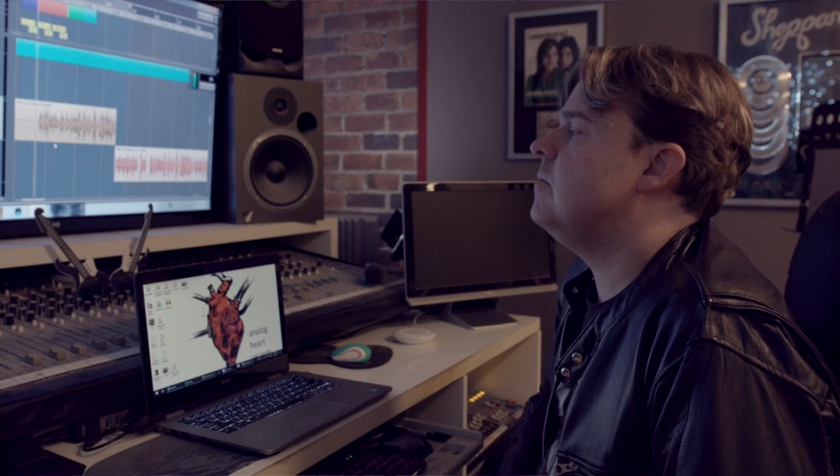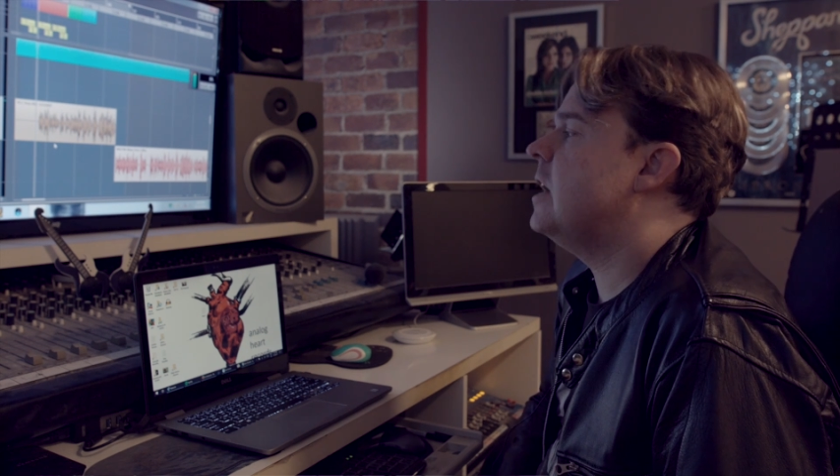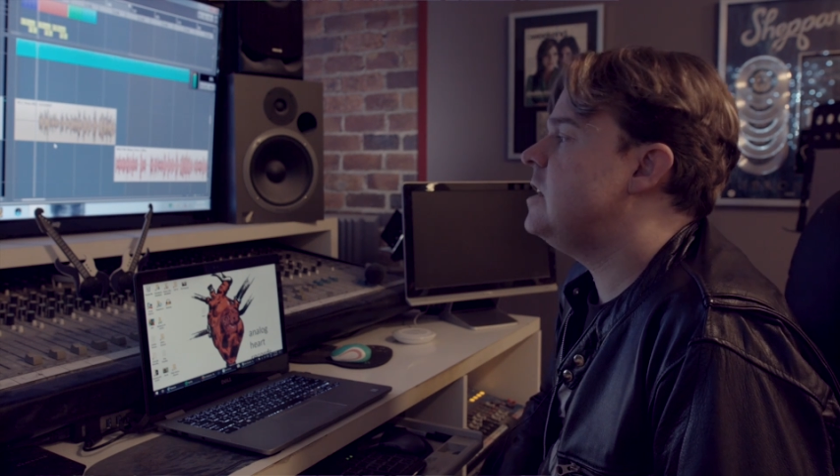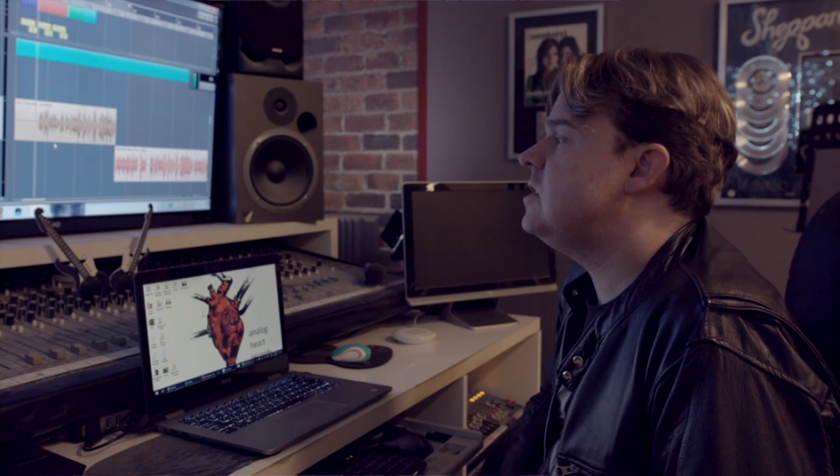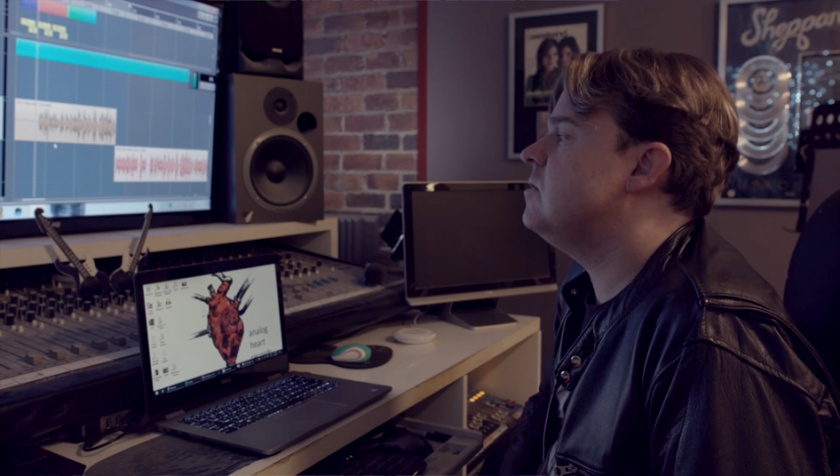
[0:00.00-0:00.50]

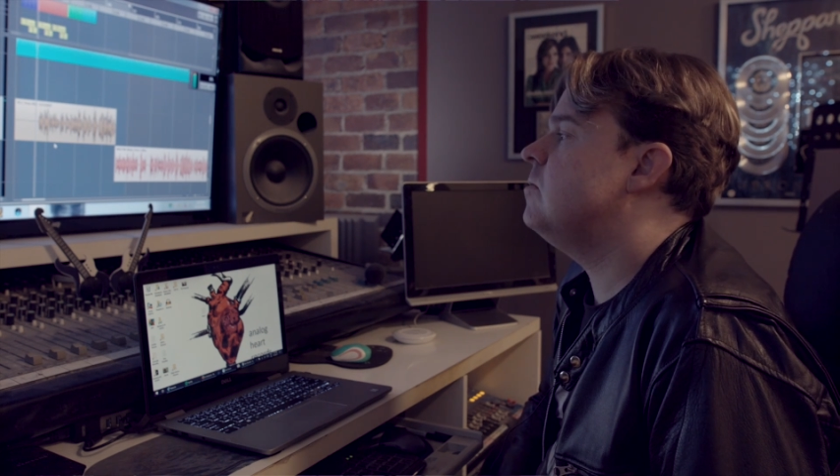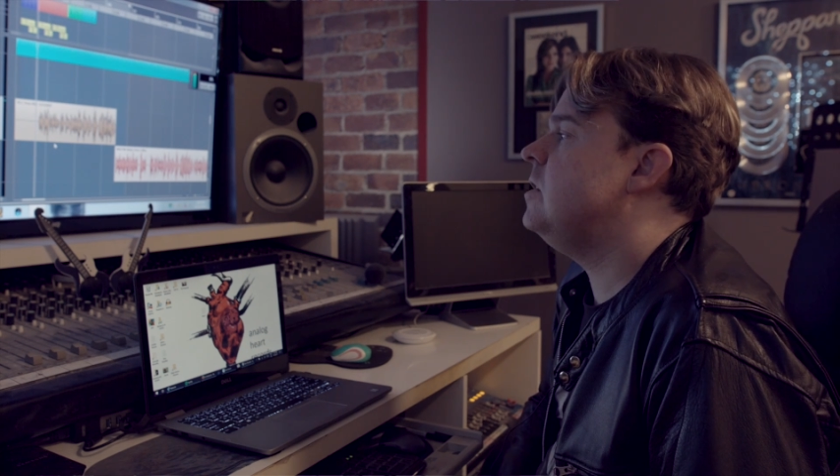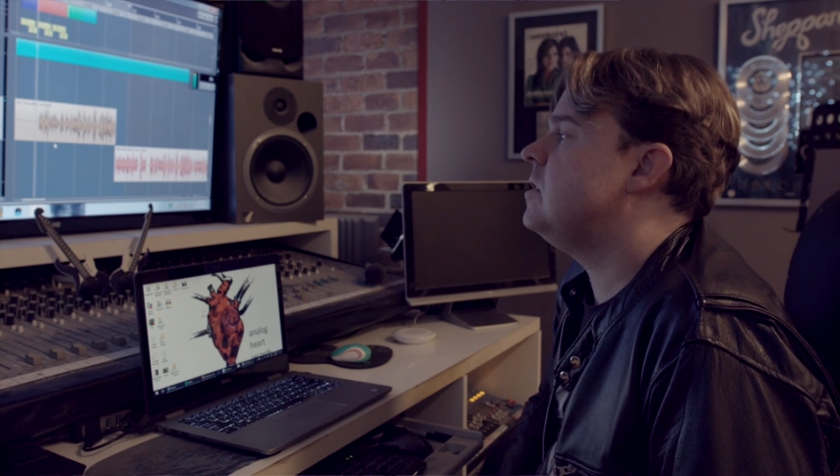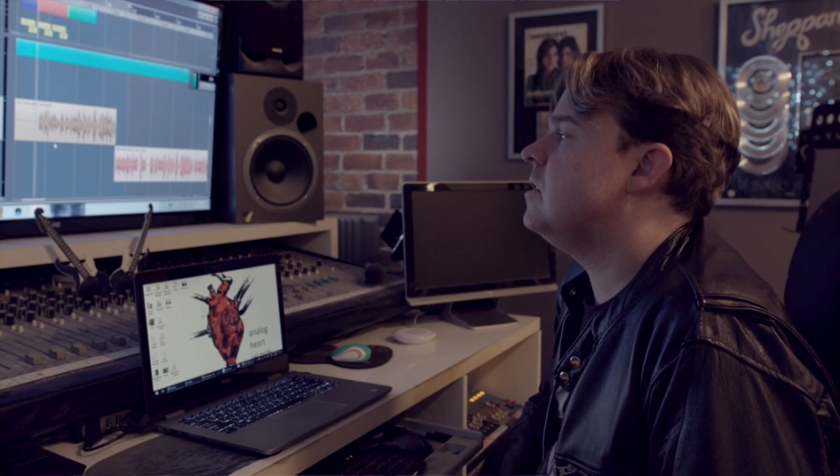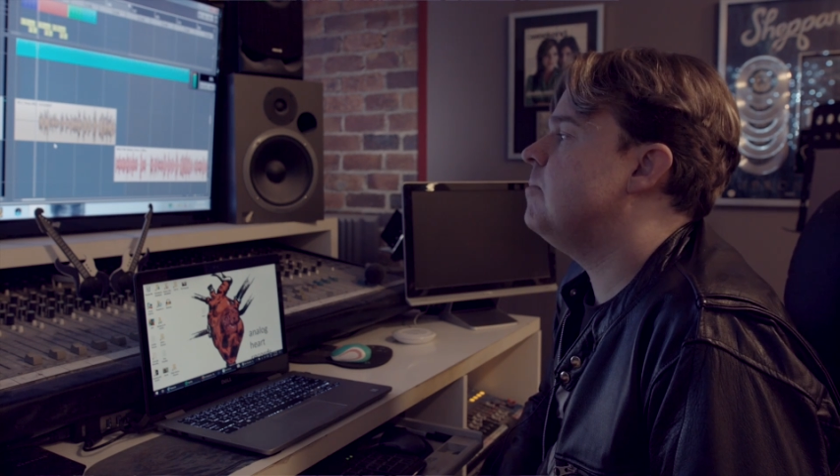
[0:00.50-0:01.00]
nature
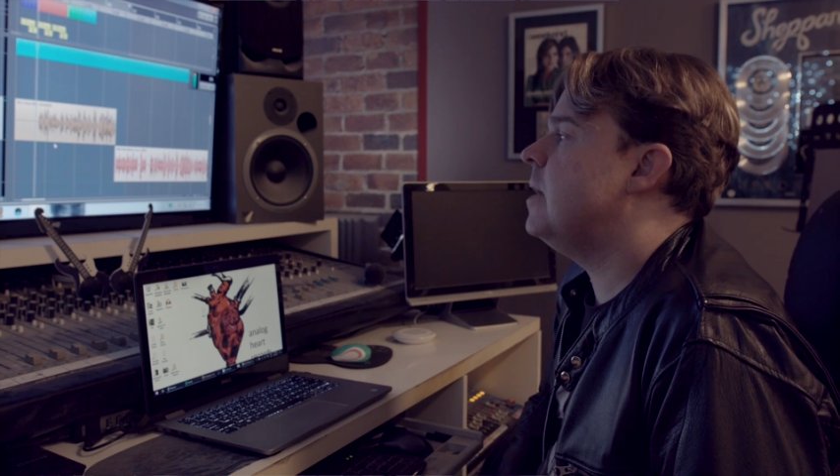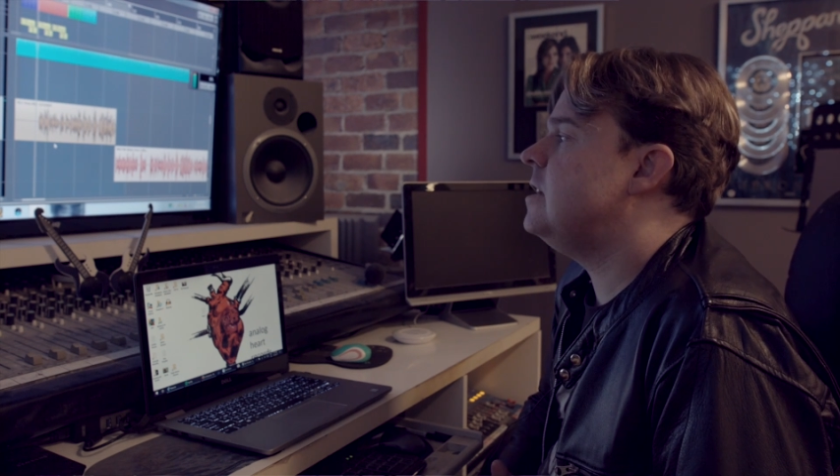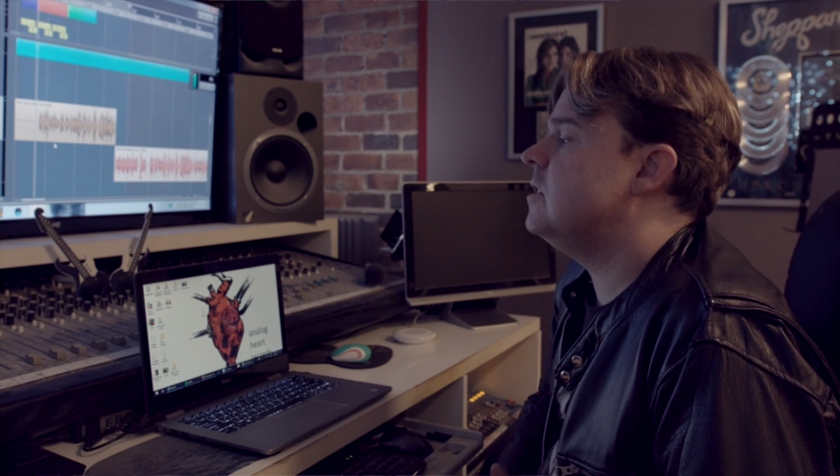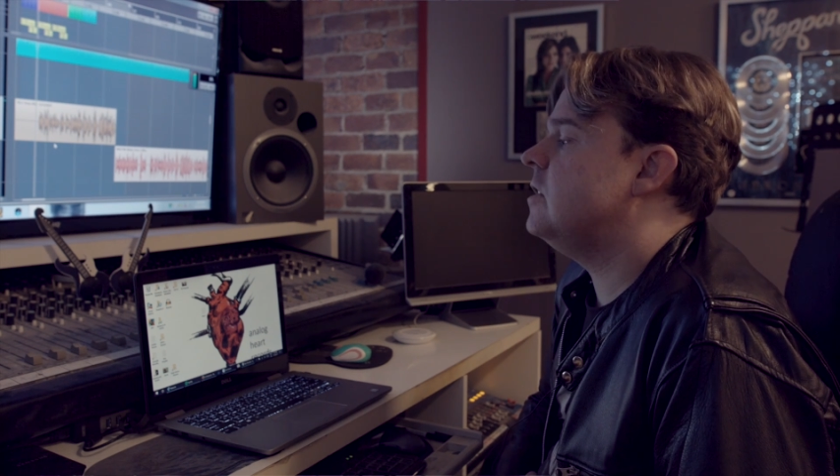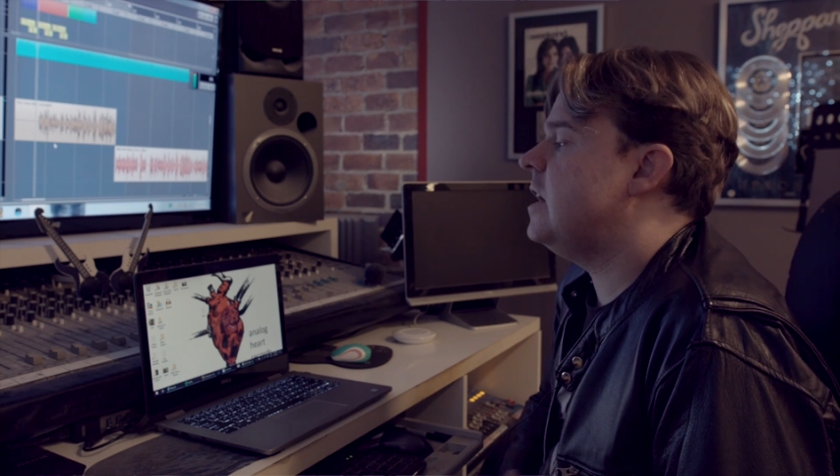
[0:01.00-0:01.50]
where you can
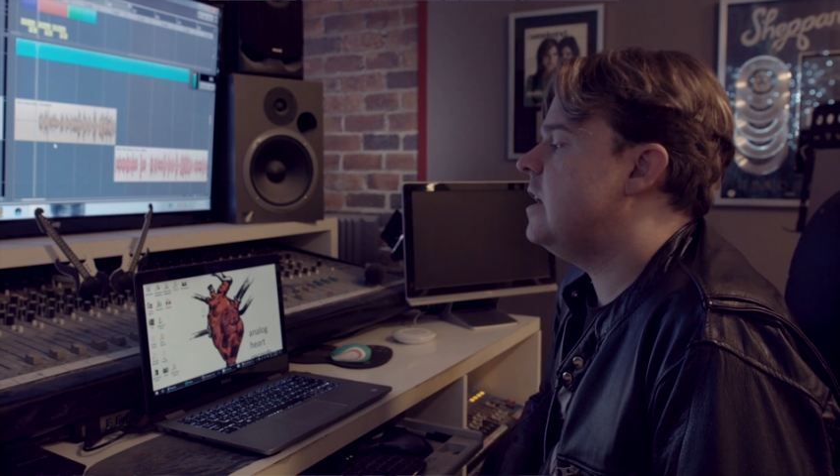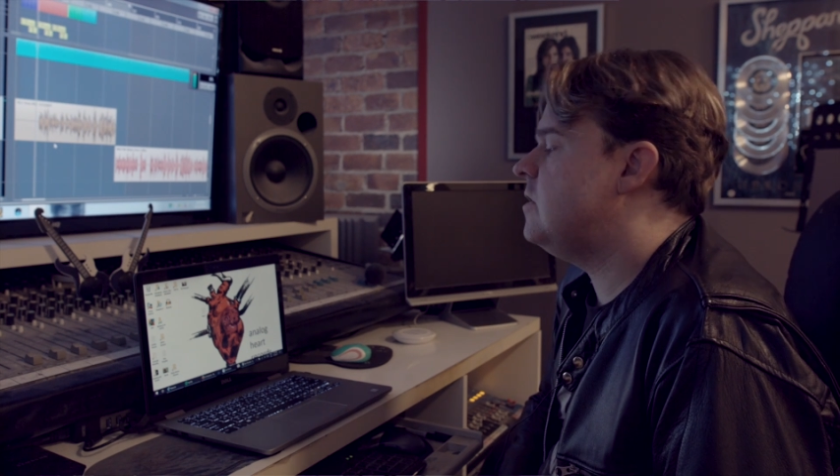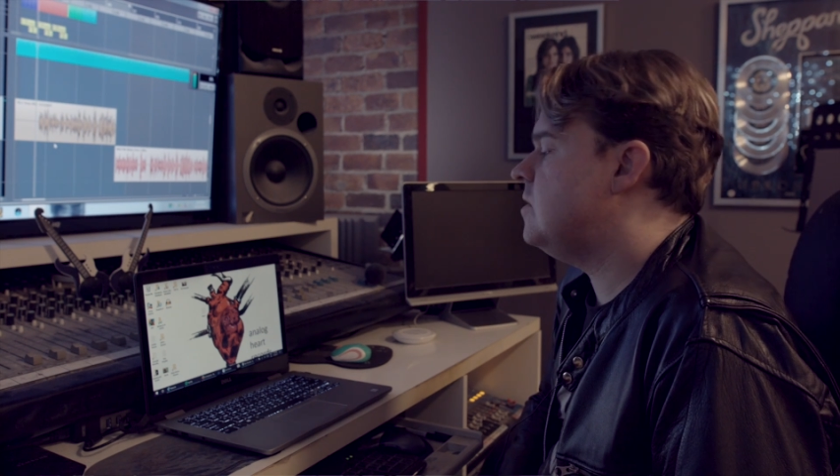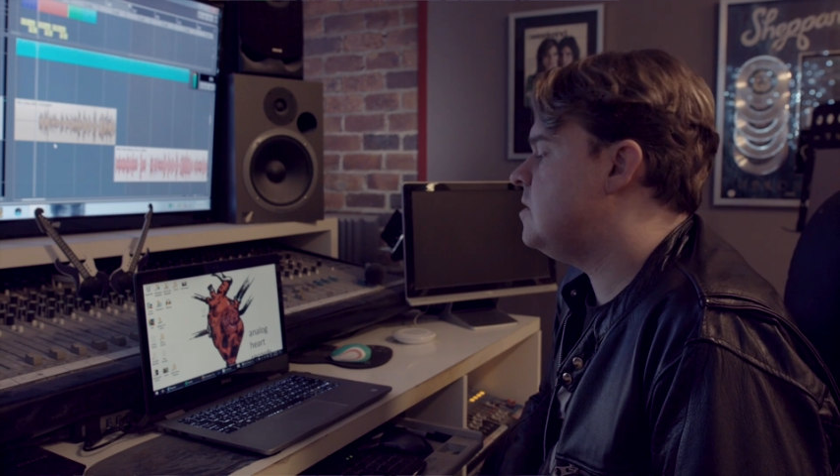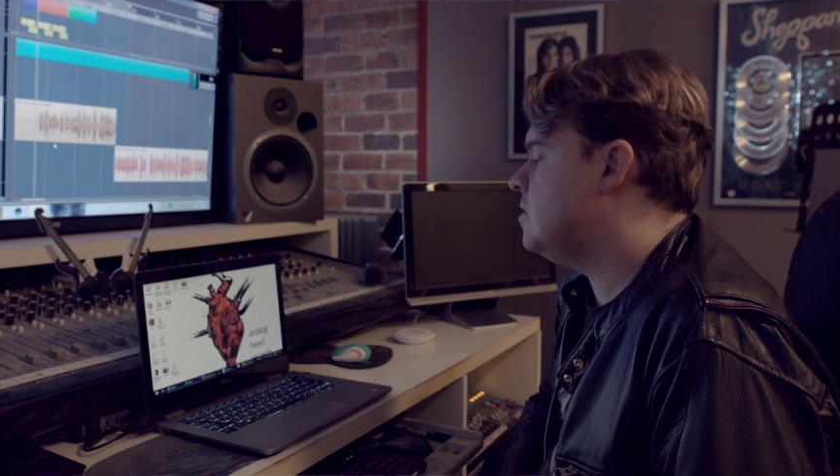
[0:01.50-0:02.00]
manually
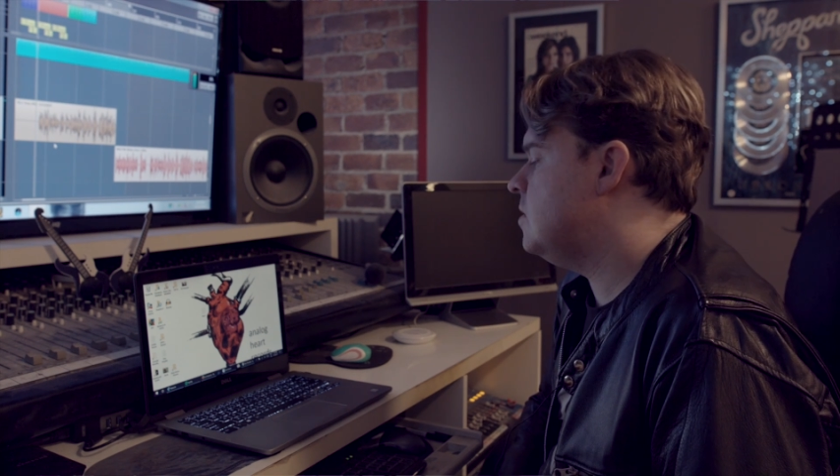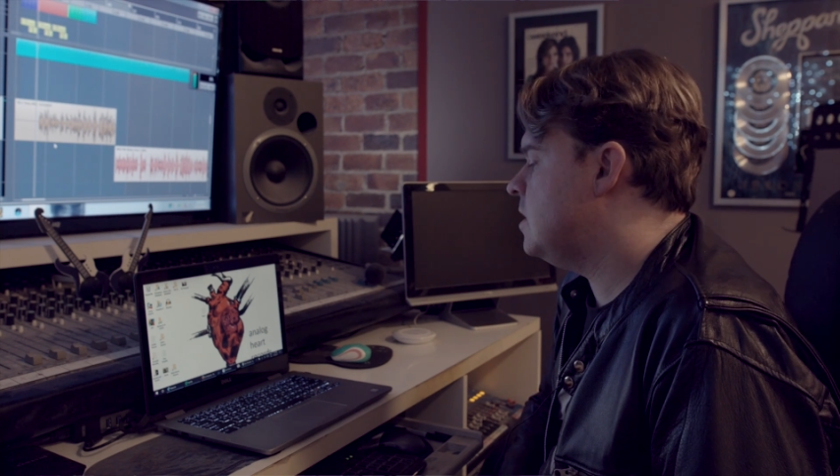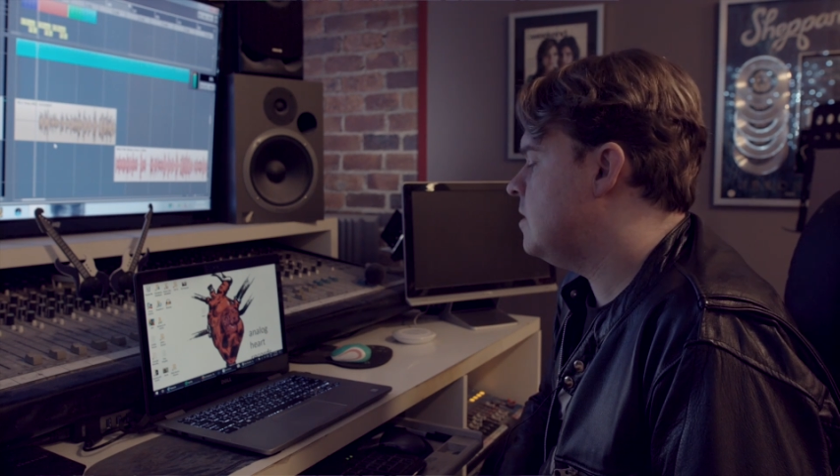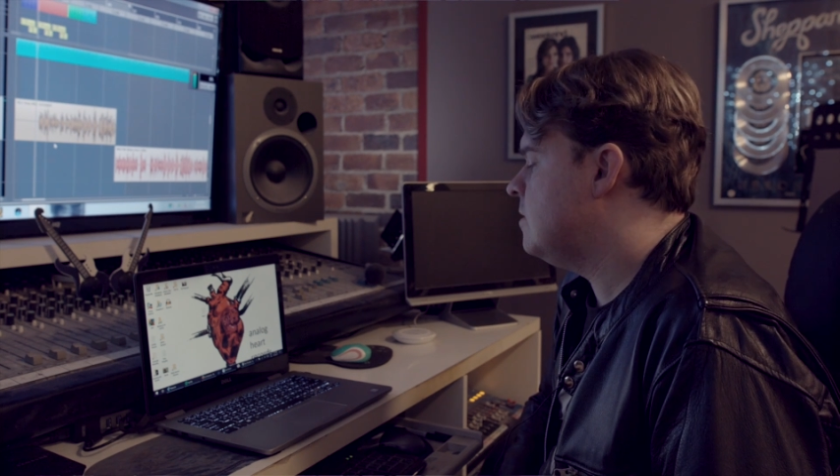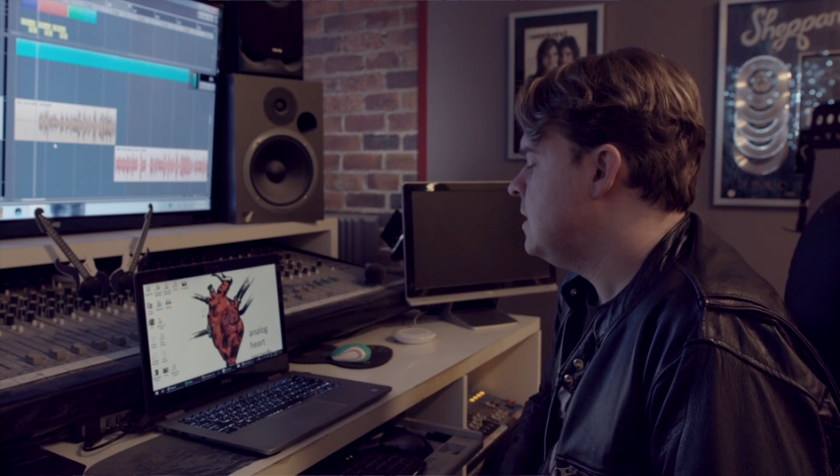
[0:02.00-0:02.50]
edit the
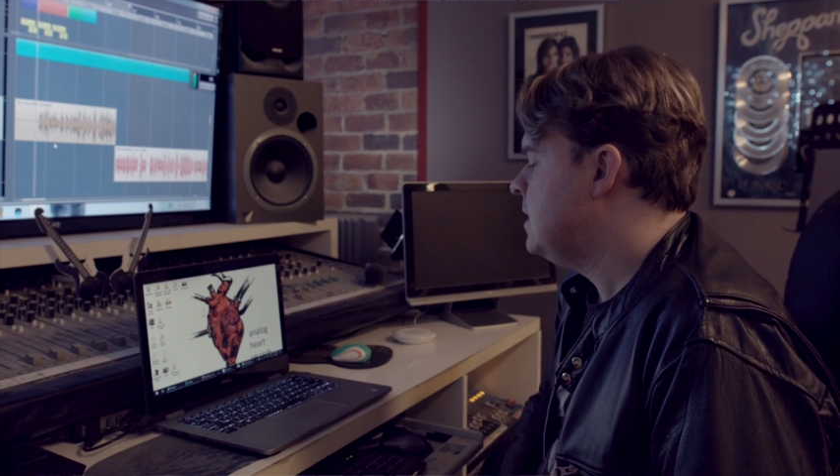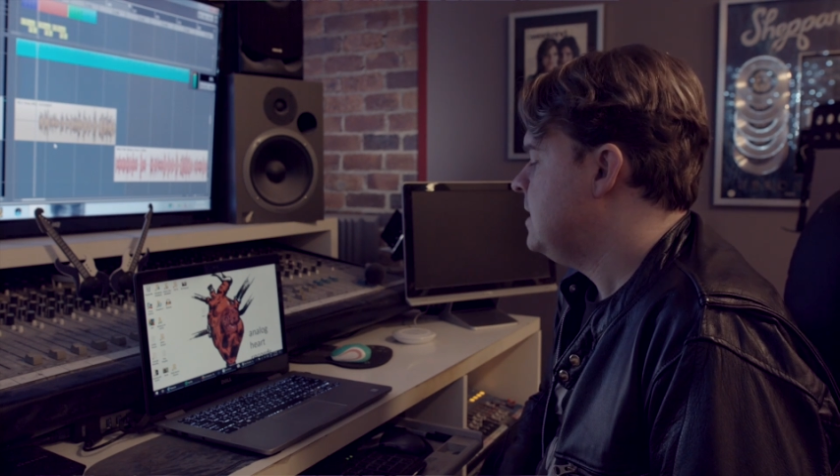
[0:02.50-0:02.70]
tuning,